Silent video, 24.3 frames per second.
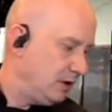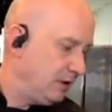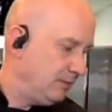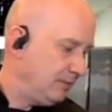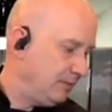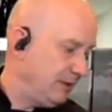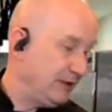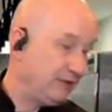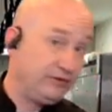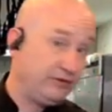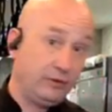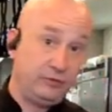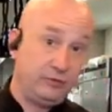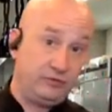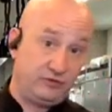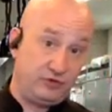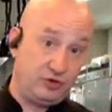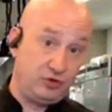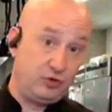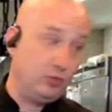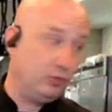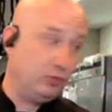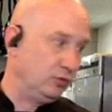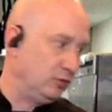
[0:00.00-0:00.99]
as those
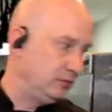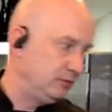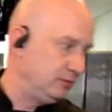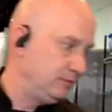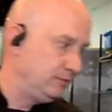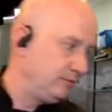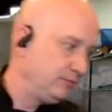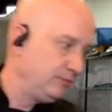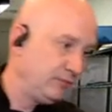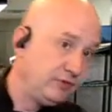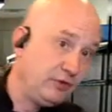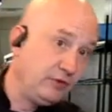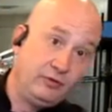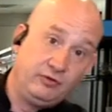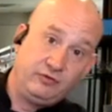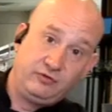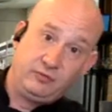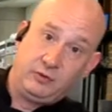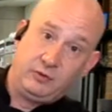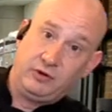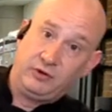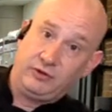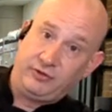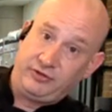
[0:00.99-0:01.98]
cool, those
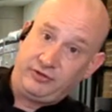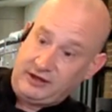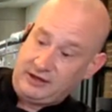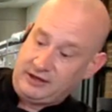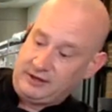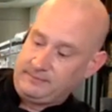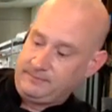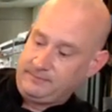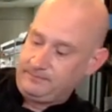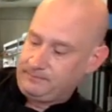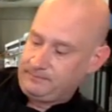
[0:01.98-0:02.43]
will thicken.